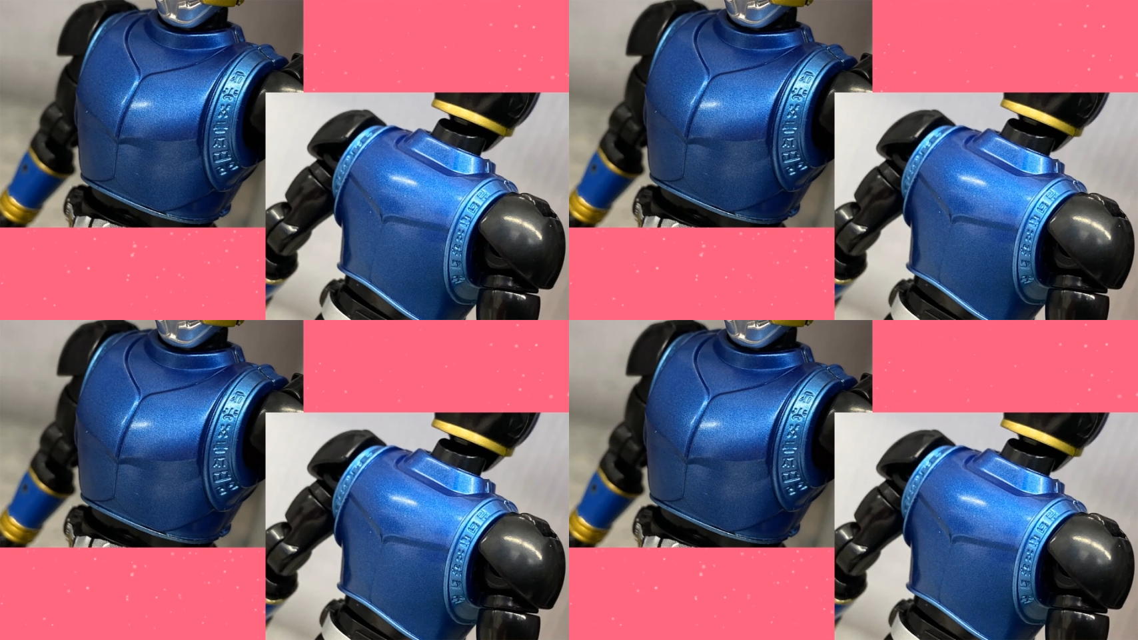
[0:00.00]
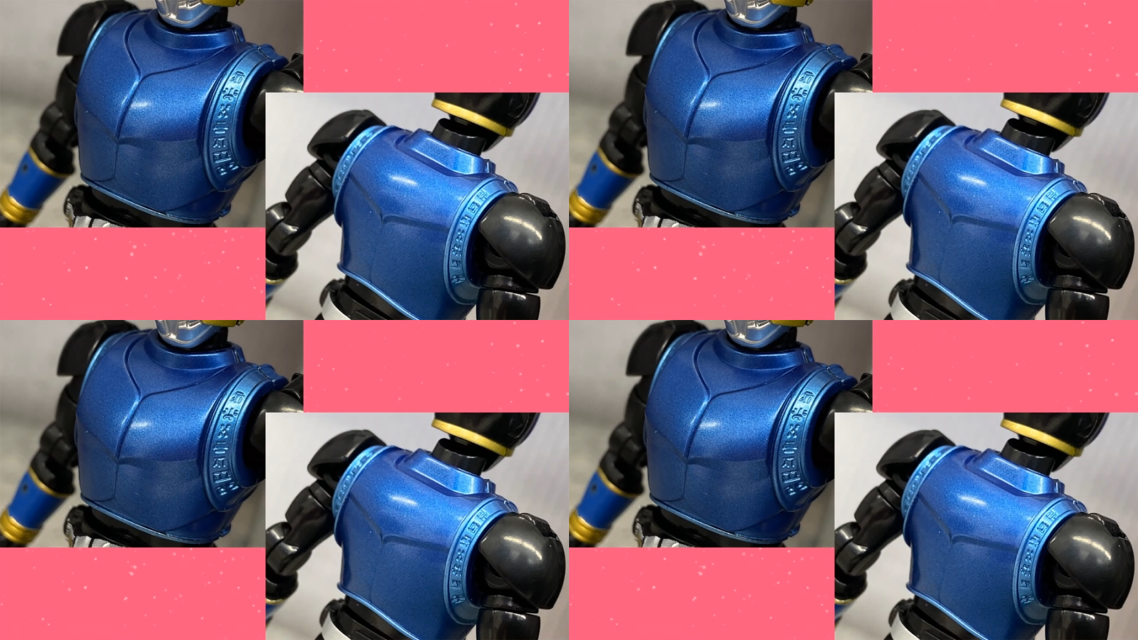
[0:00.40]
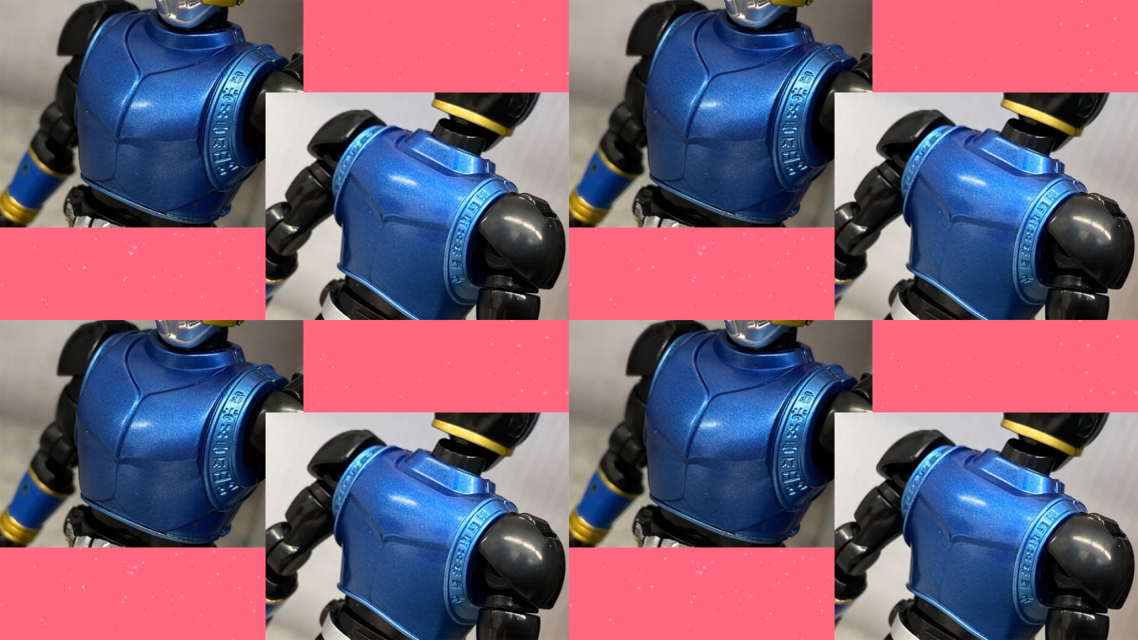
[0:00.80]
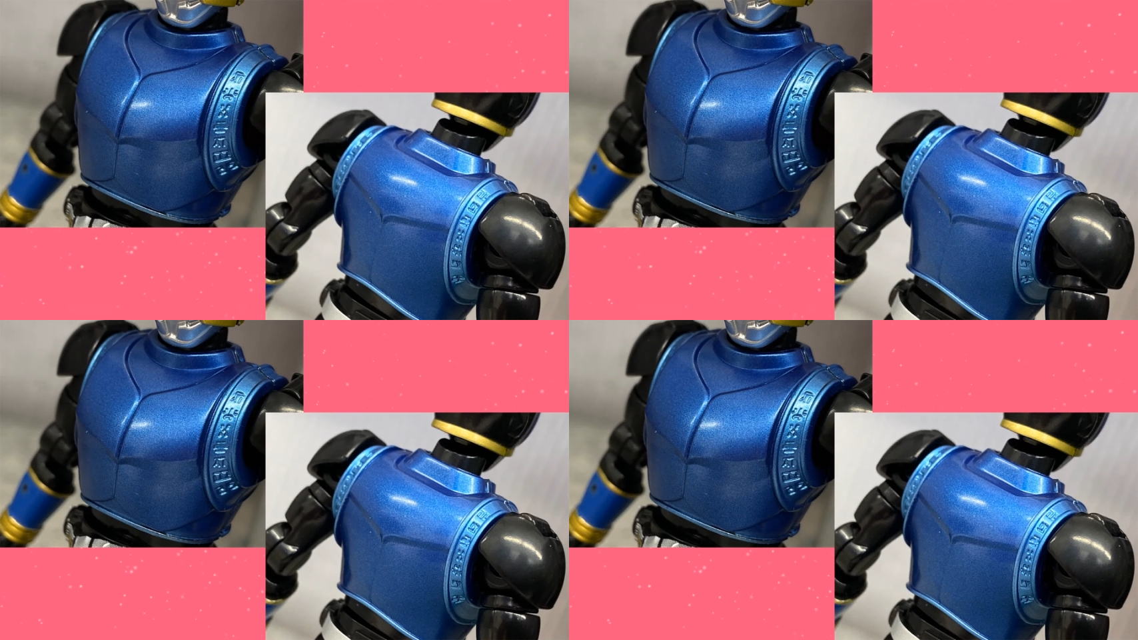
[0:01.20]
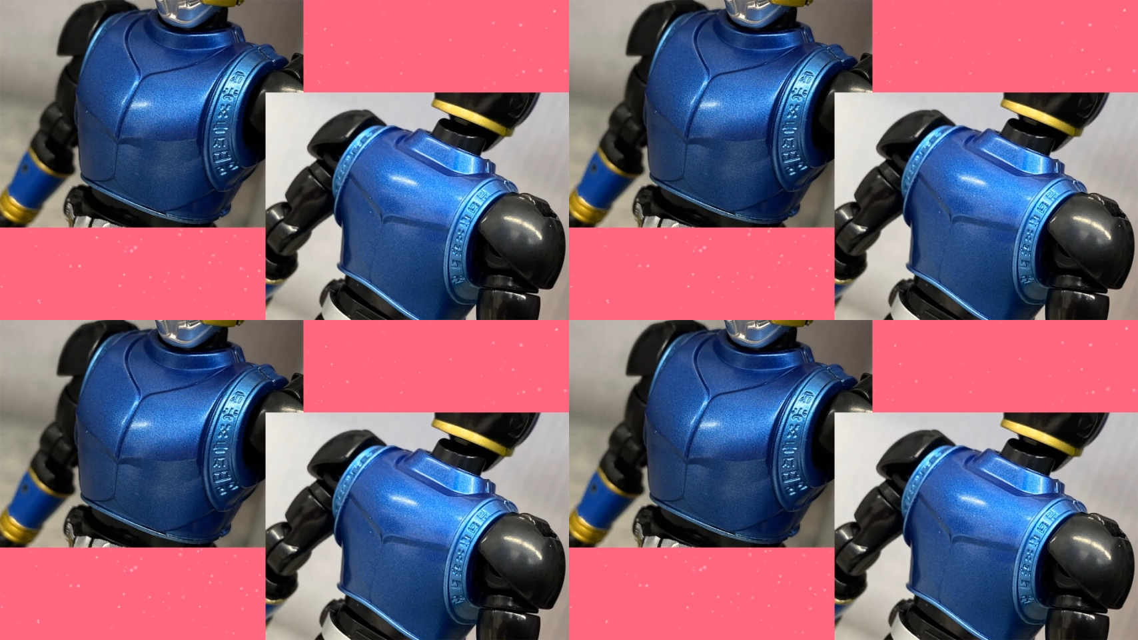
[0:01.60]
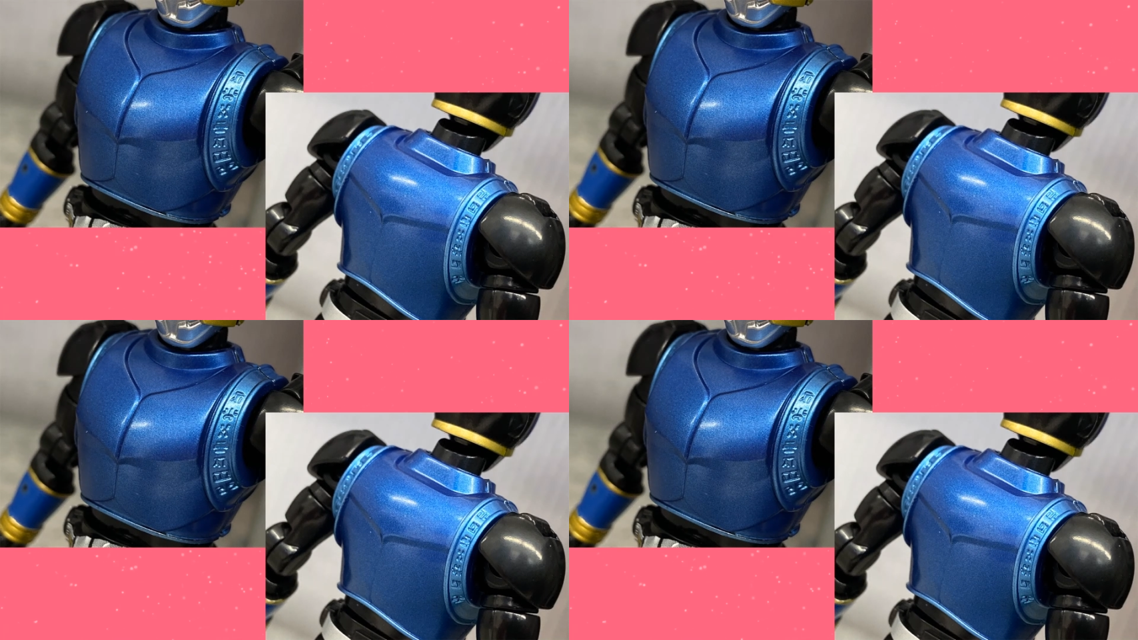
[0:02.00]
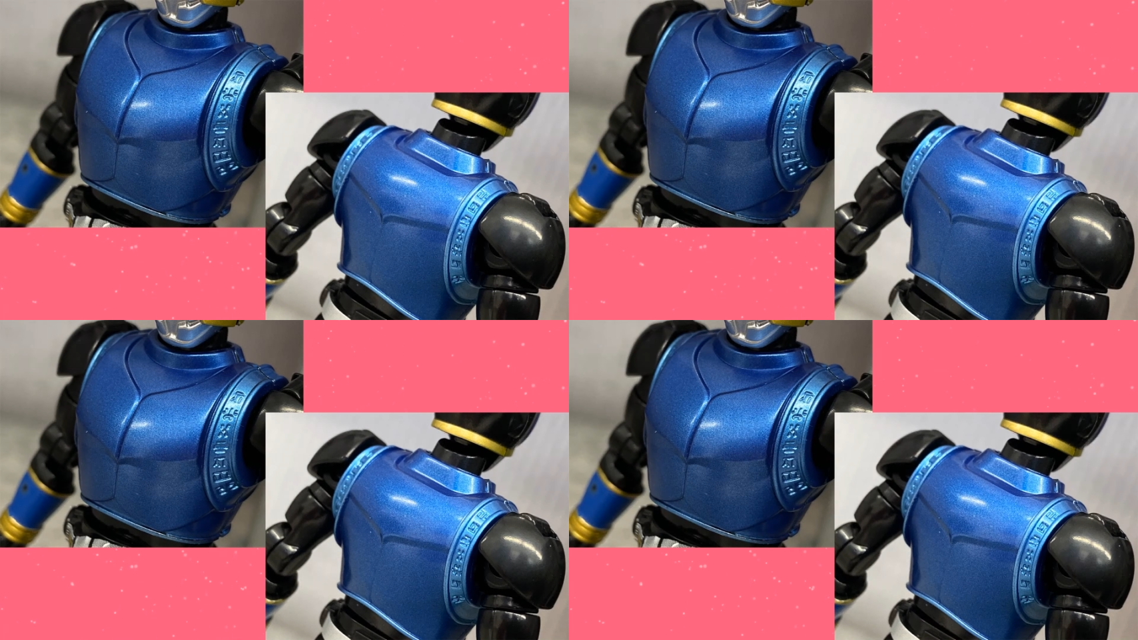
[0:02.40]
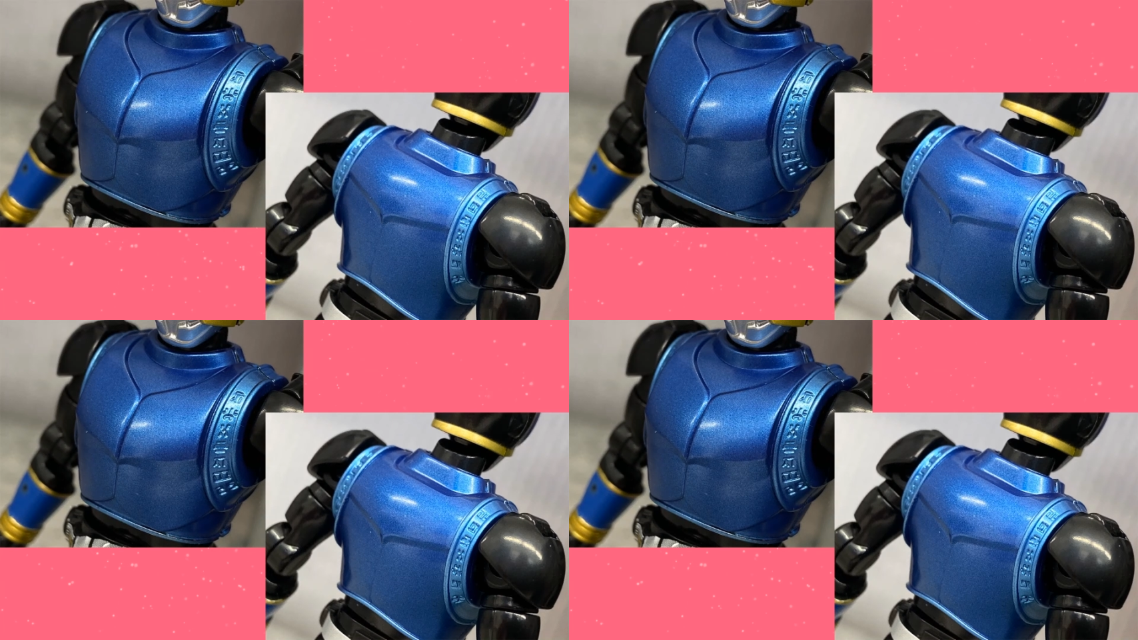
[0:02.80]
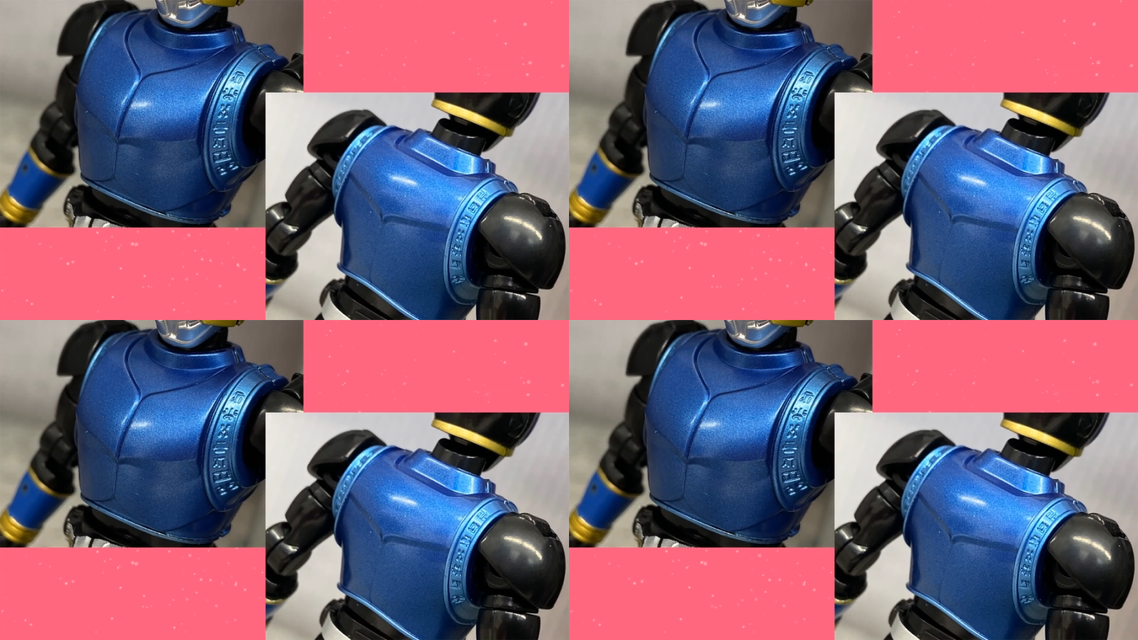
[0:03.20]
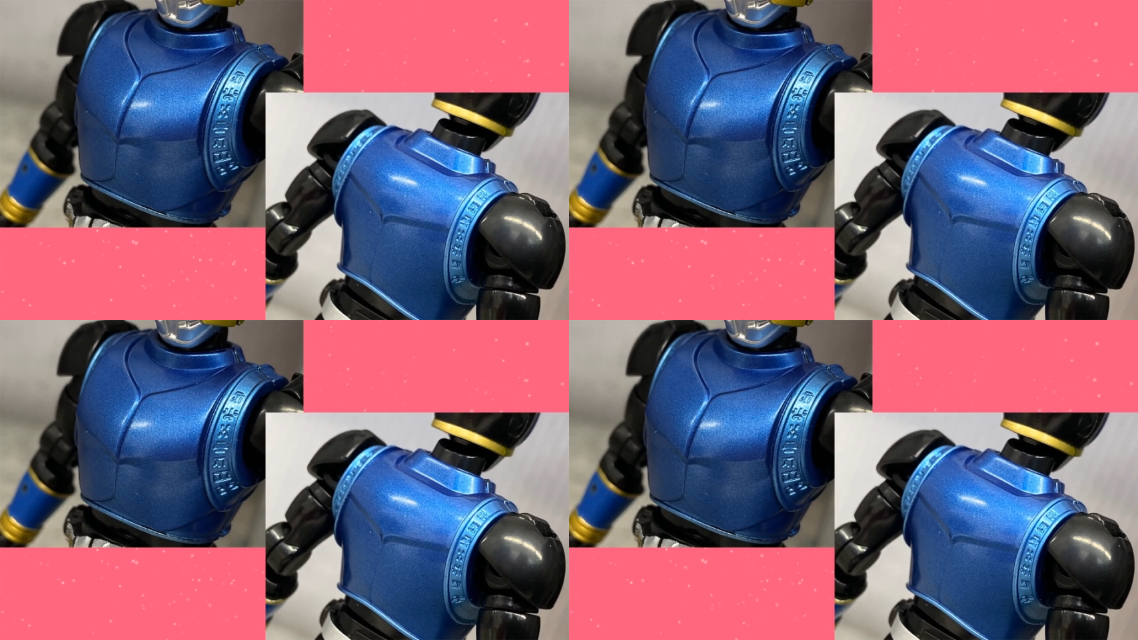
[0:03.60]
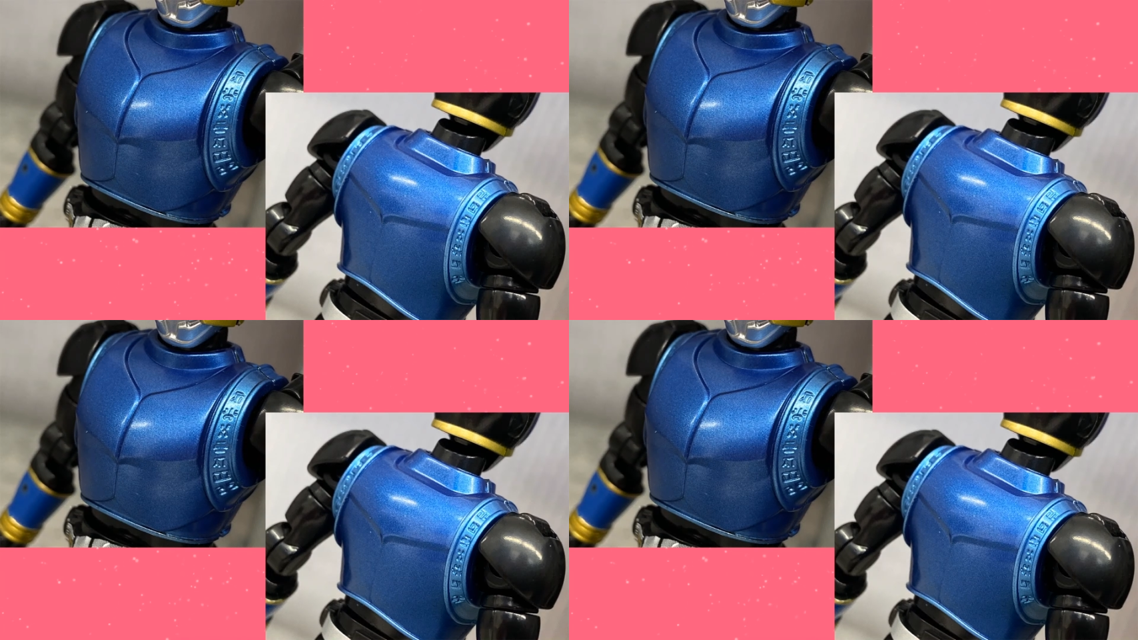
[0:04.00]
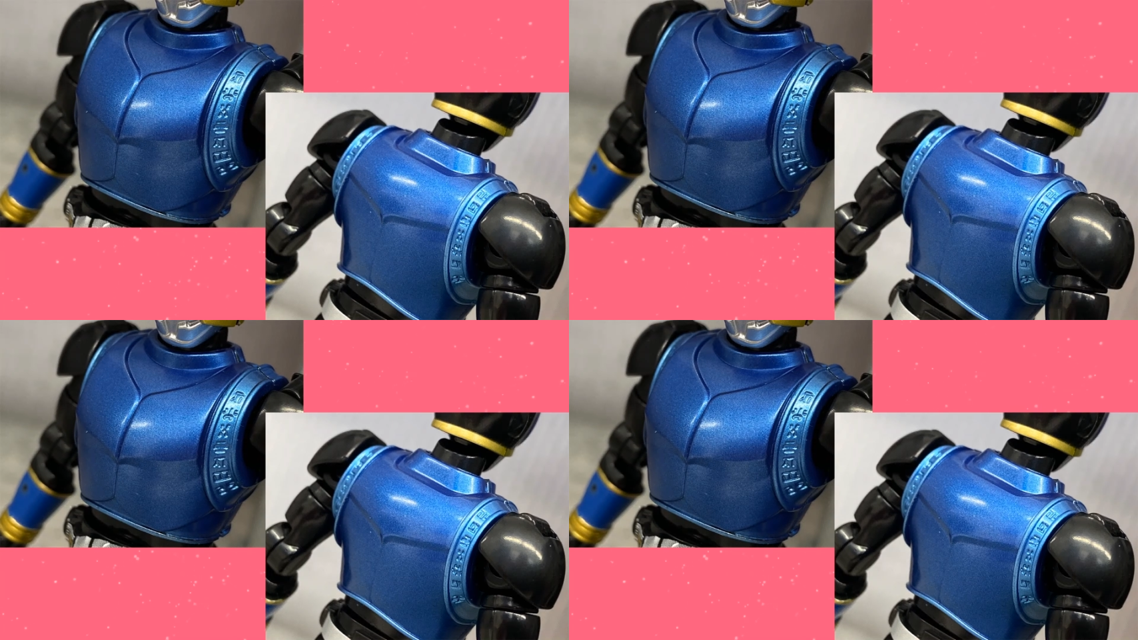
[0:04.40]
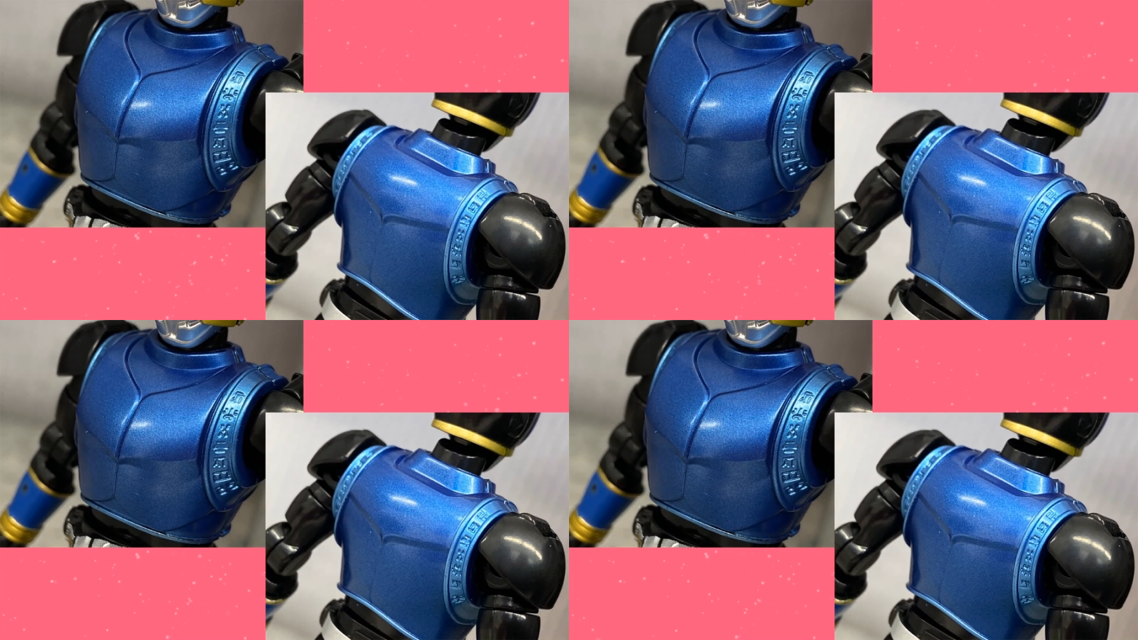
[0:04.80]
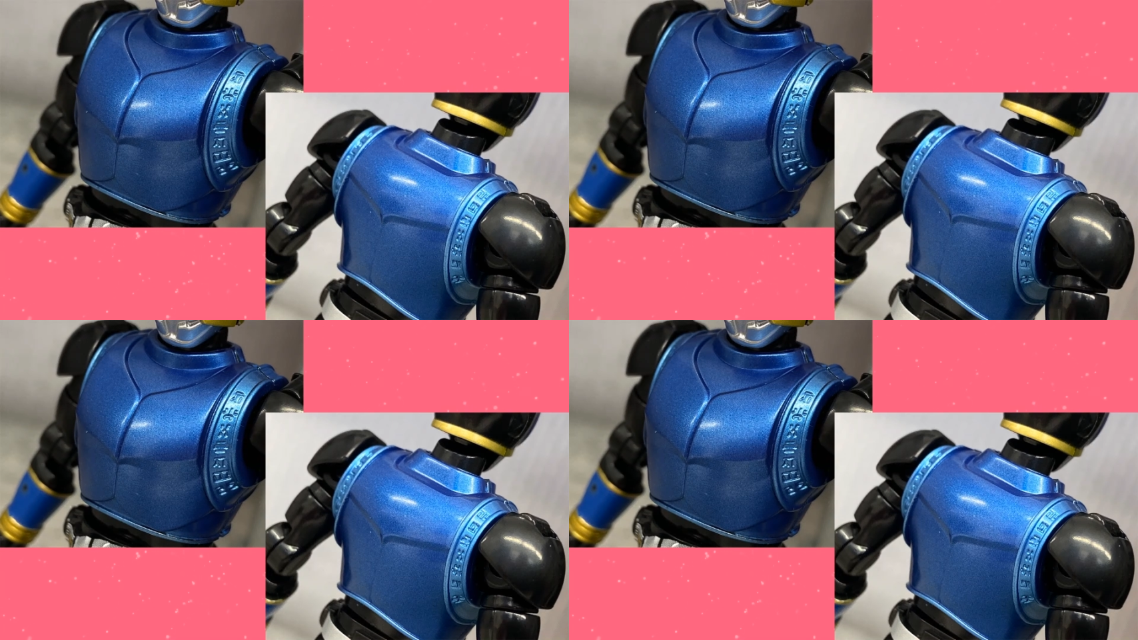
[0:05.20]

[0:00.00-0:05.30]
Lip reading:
(no speaker visible)